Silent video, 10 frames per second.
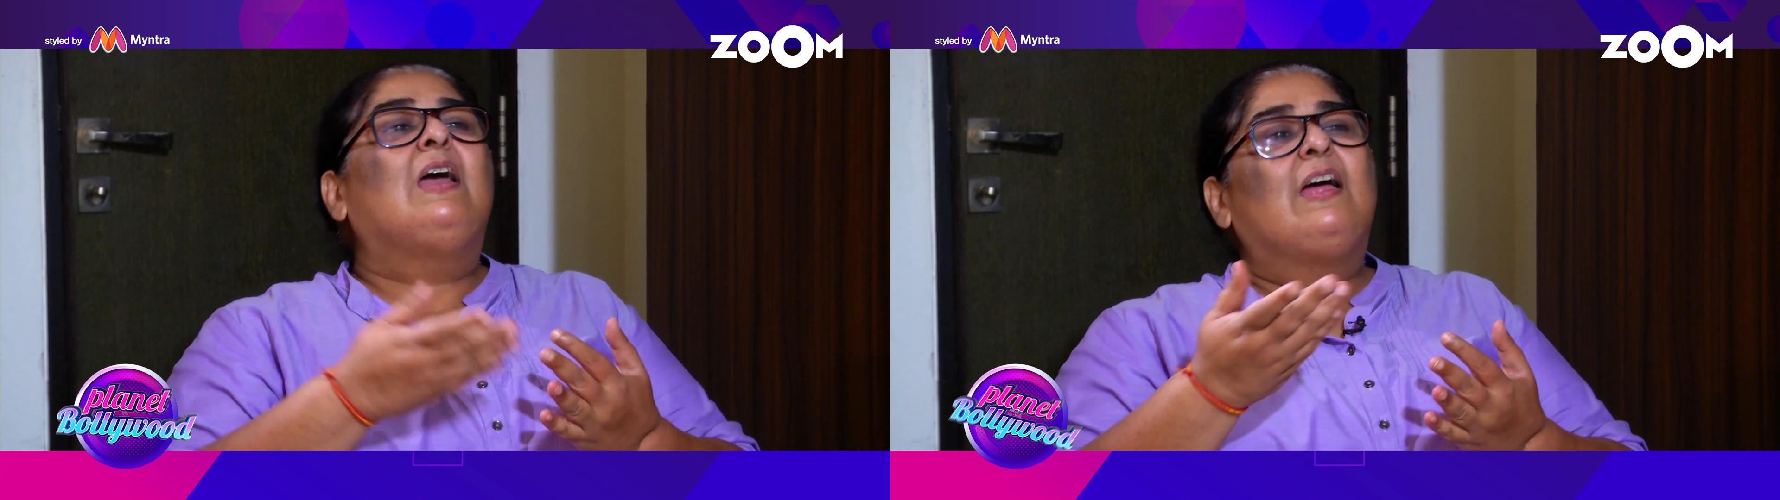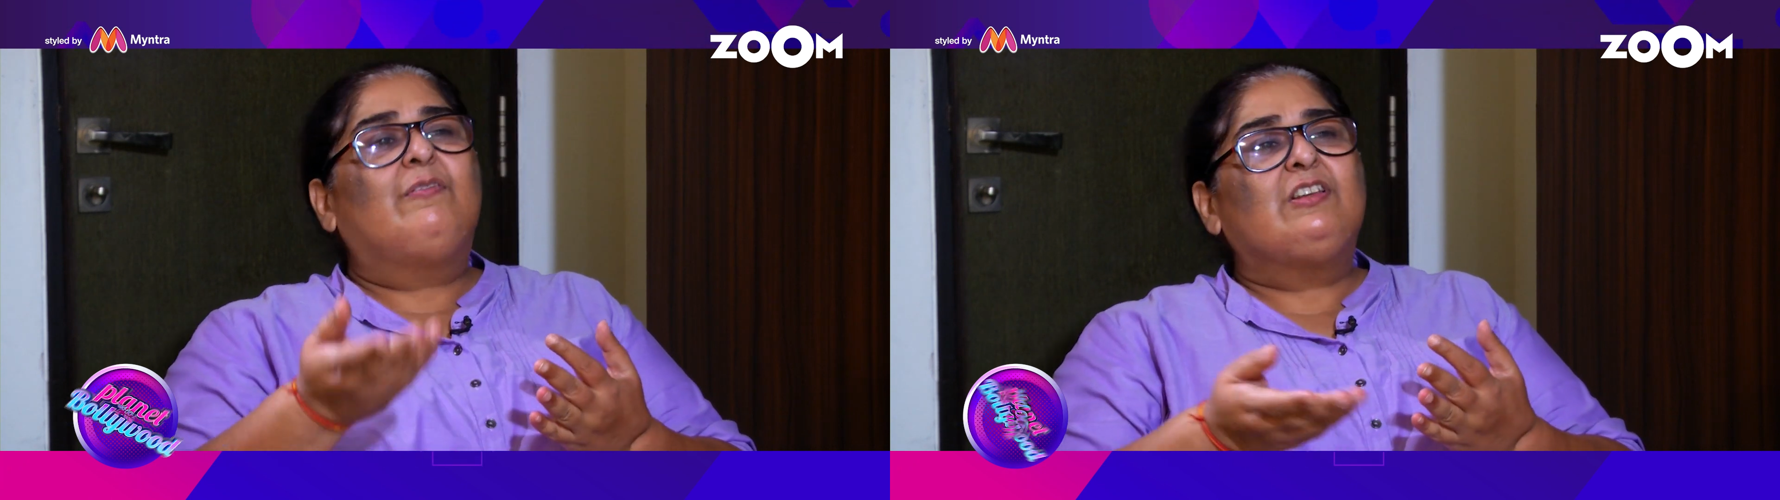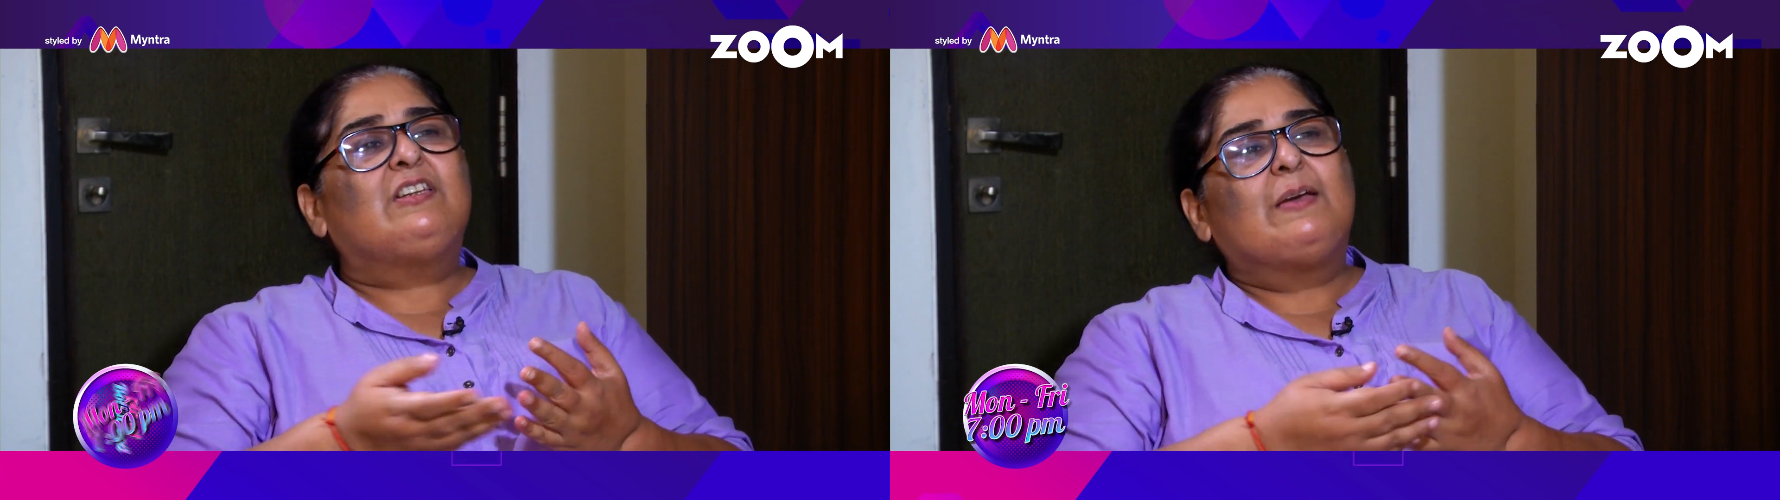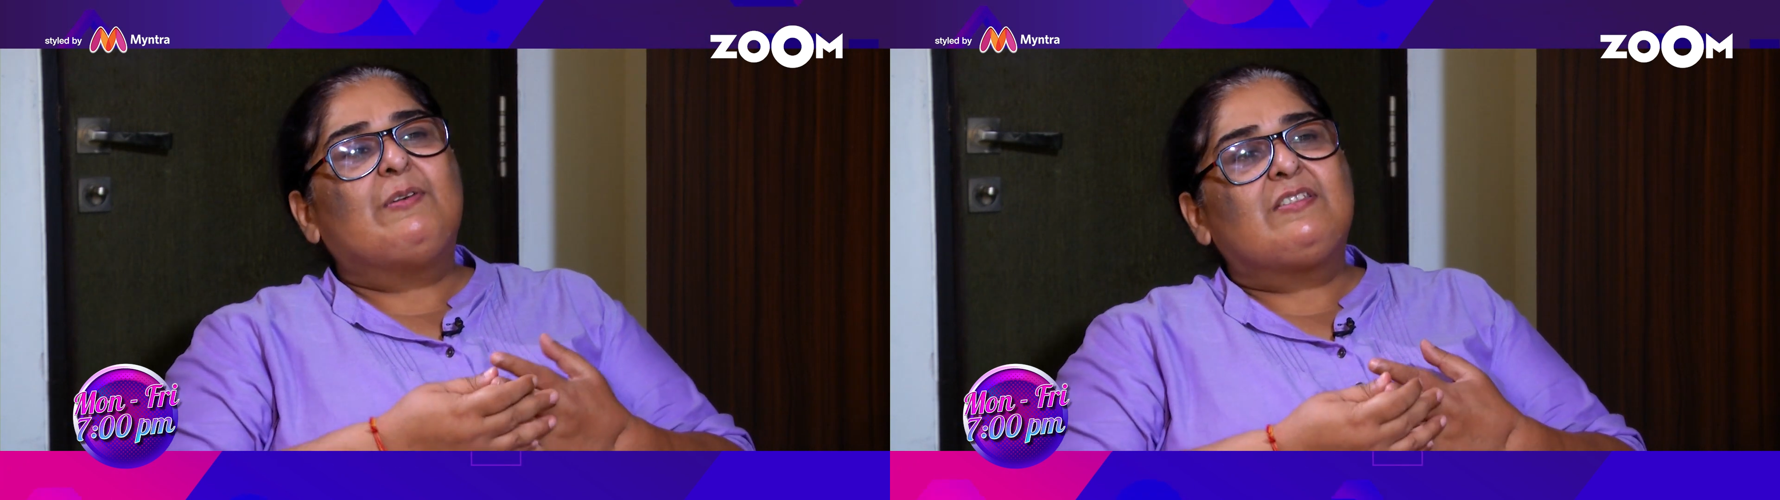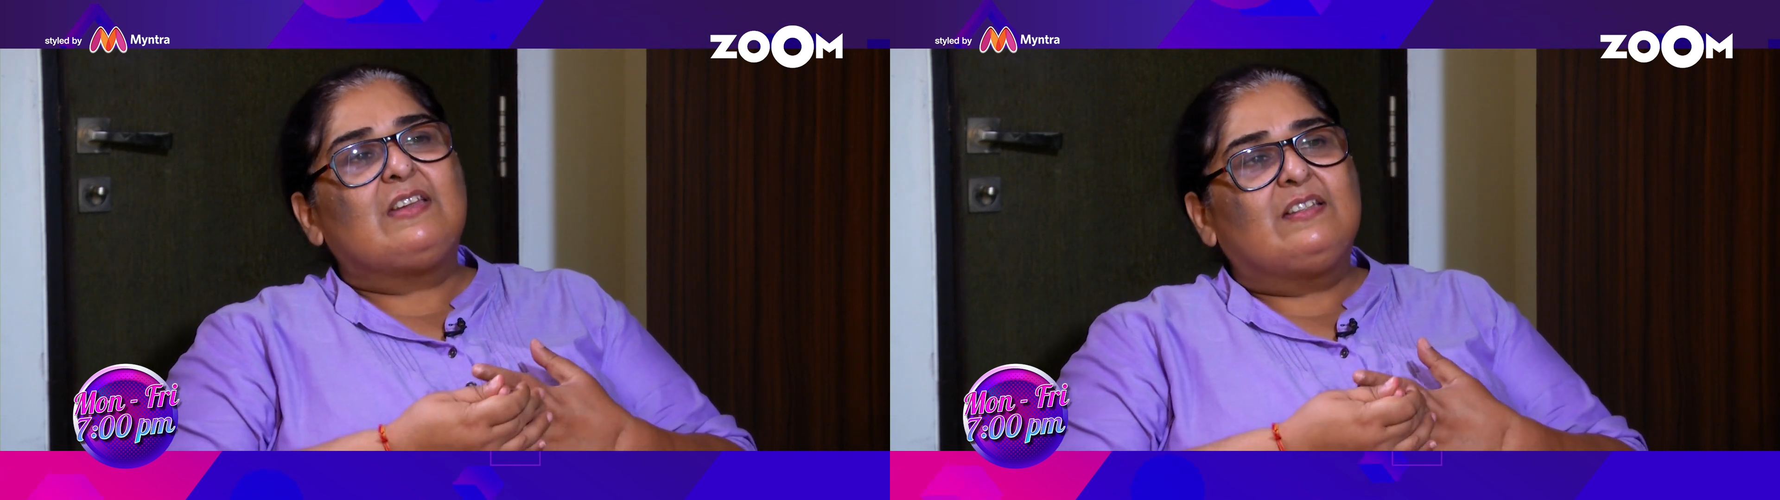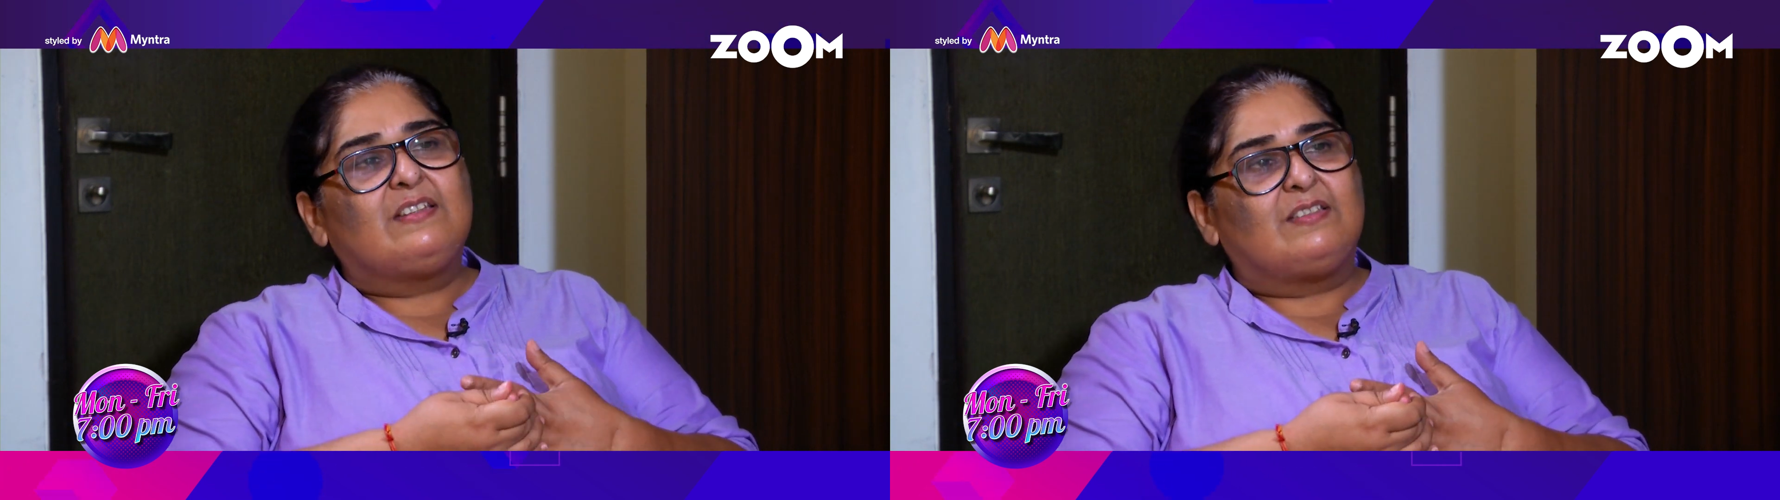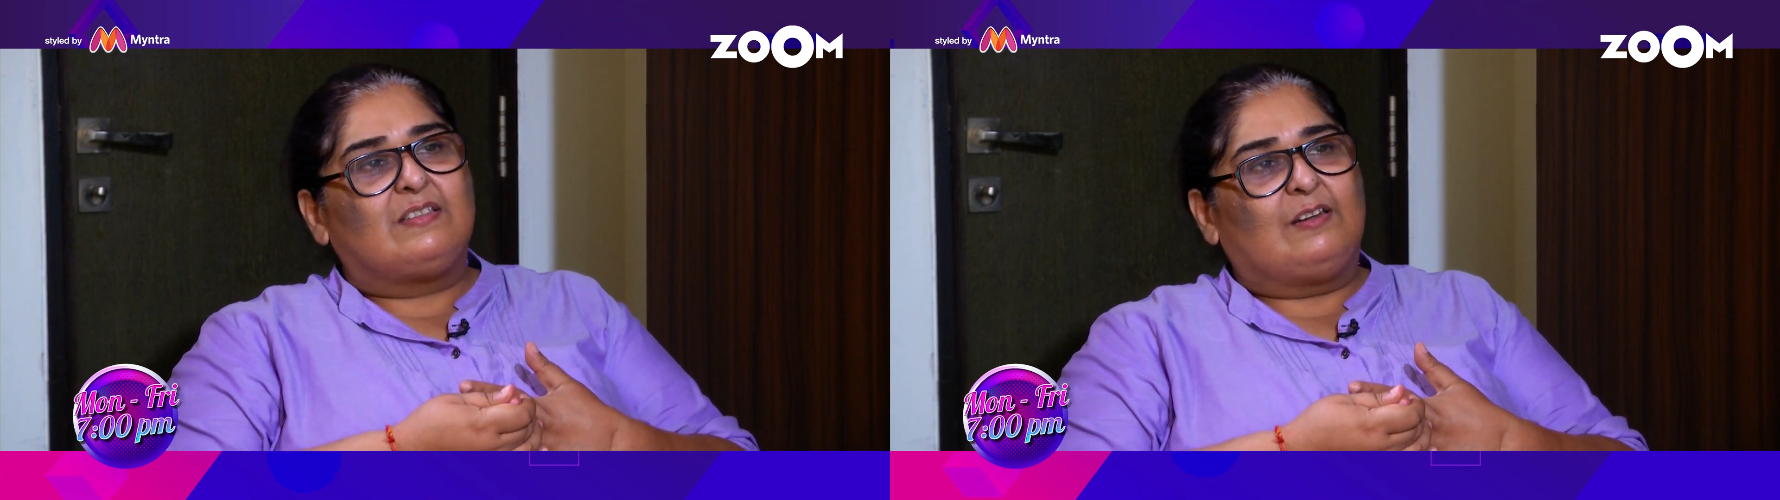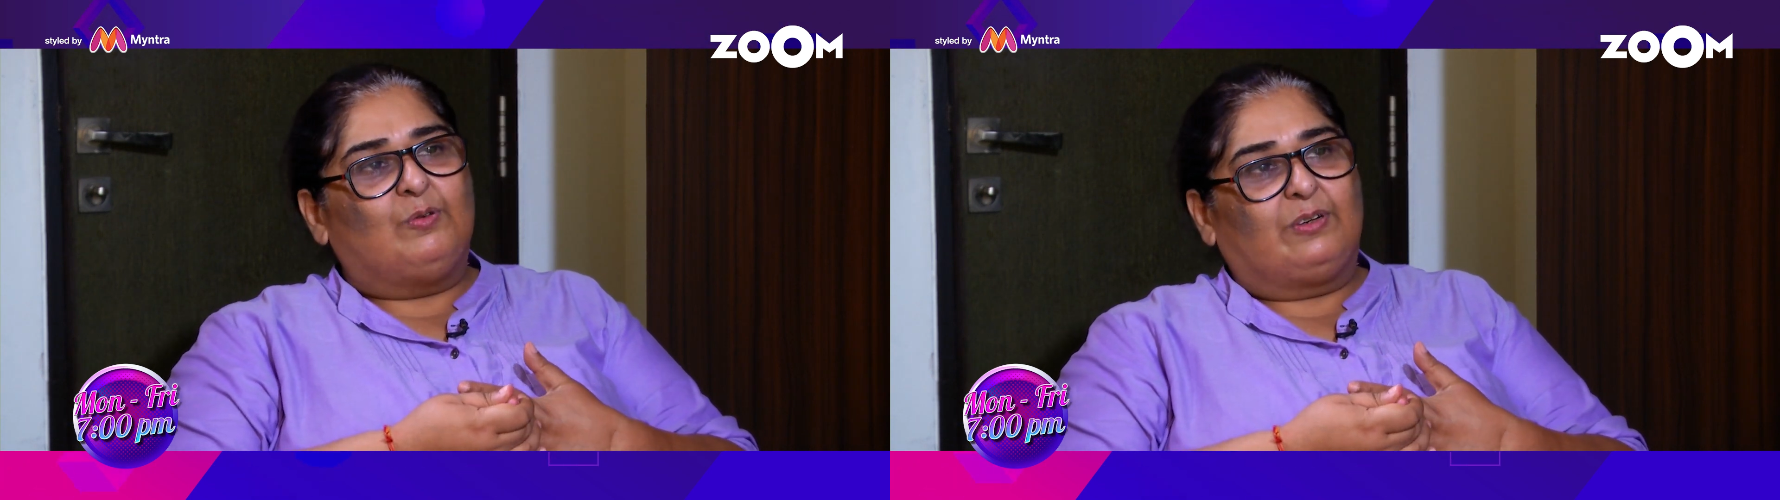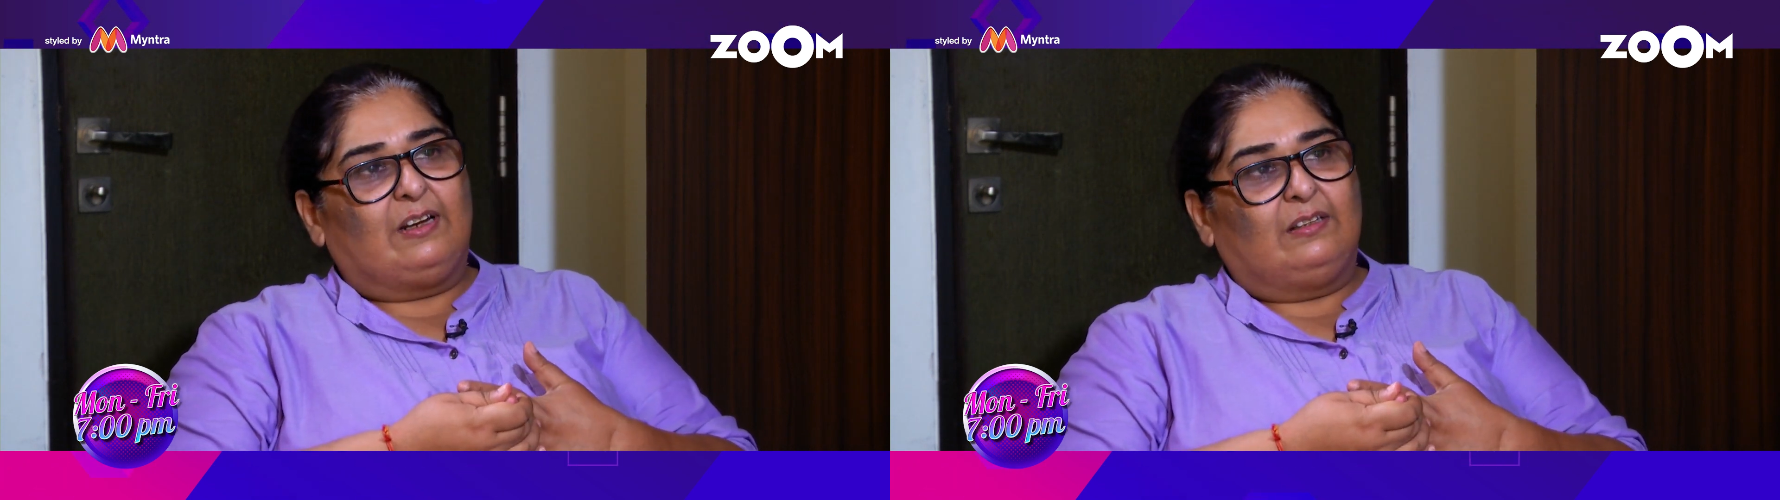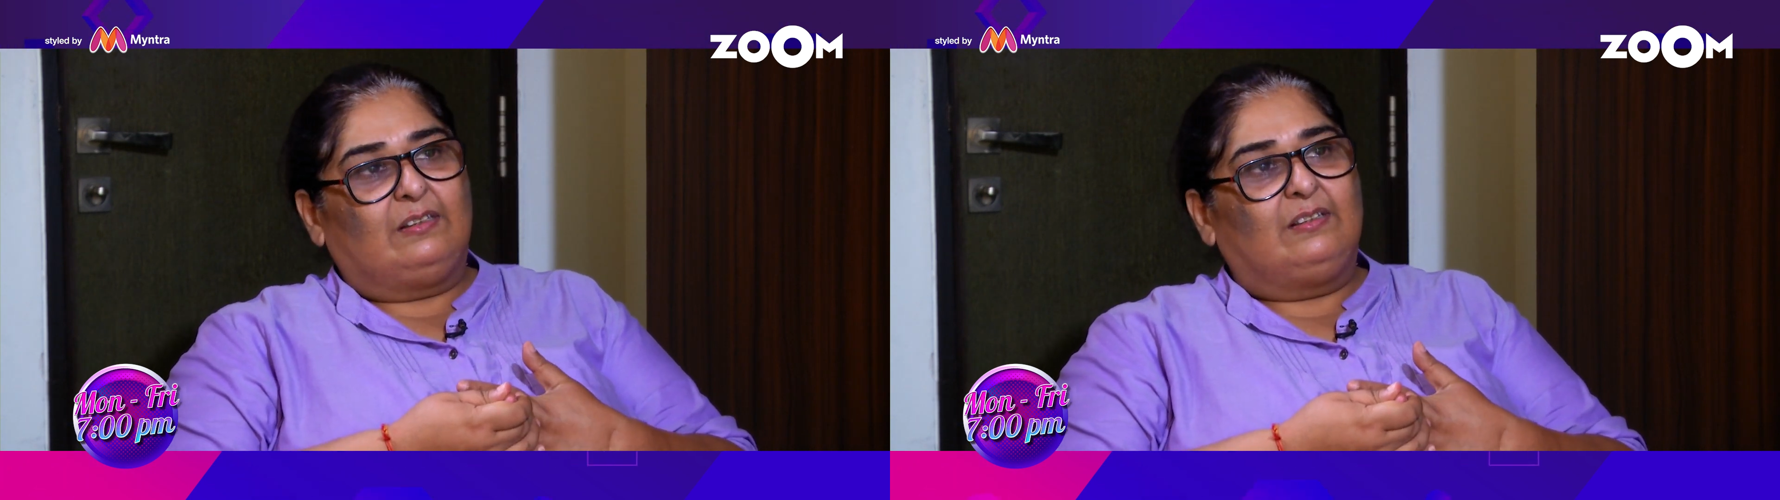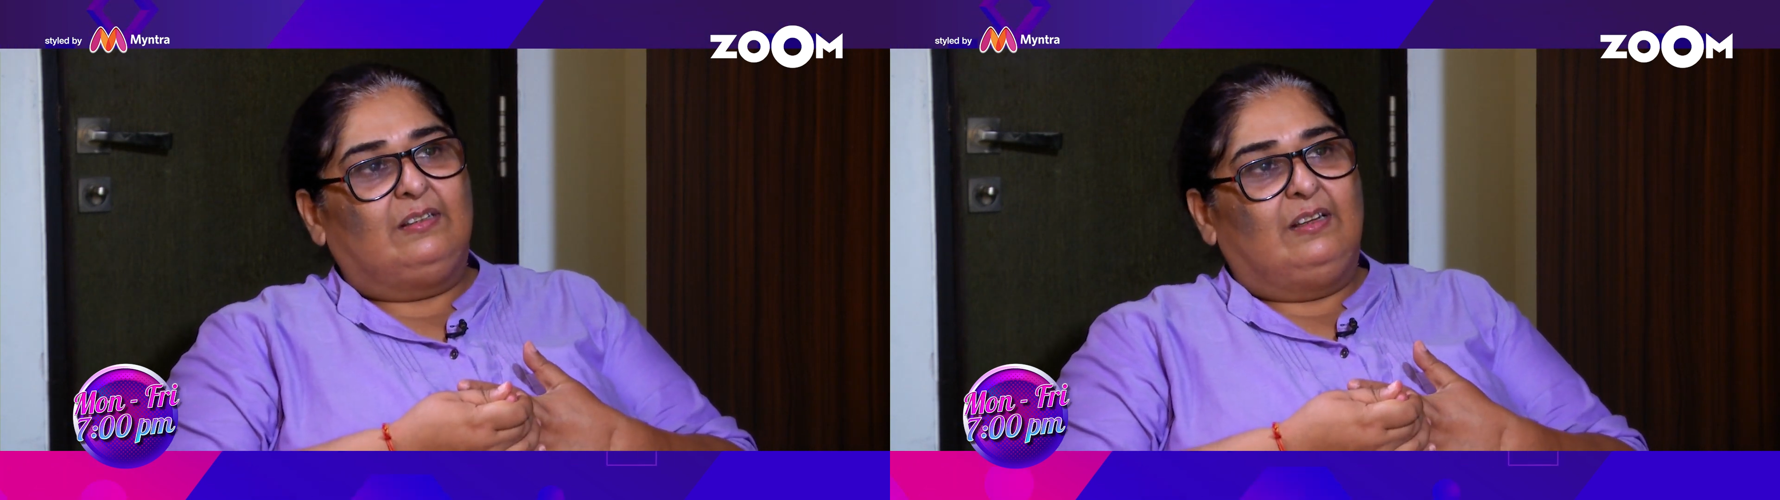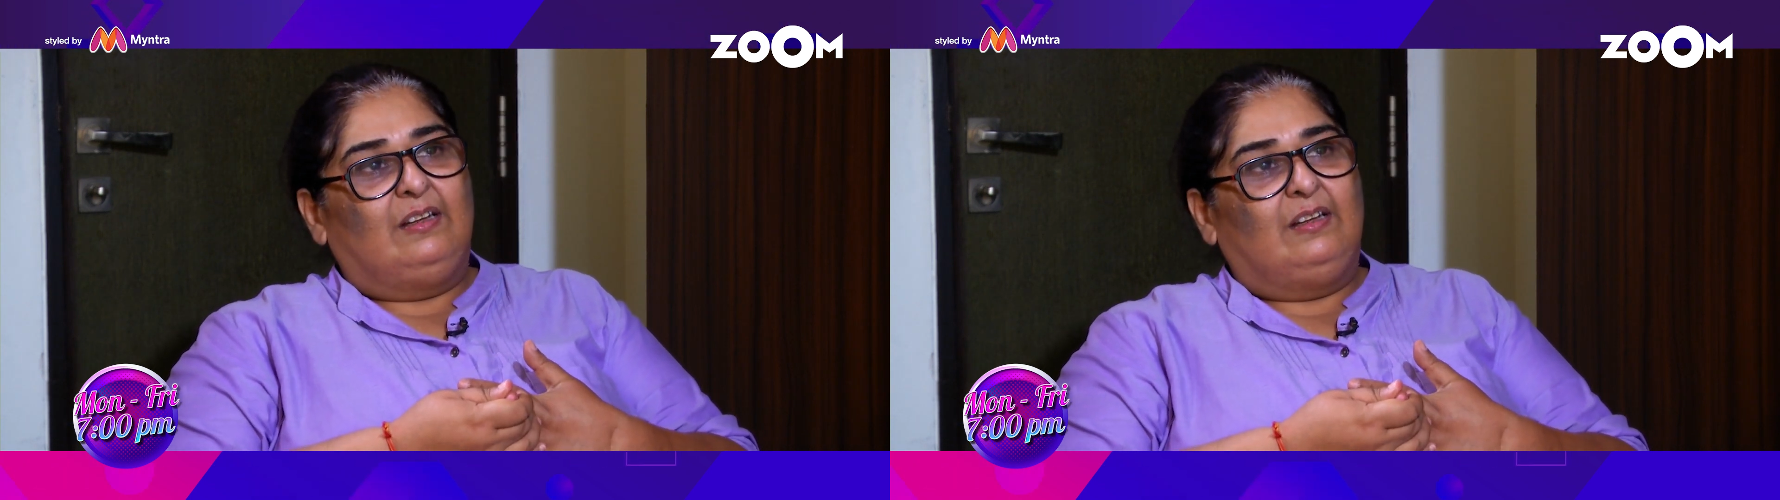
At which time I said, this is Alok Nath. Mm.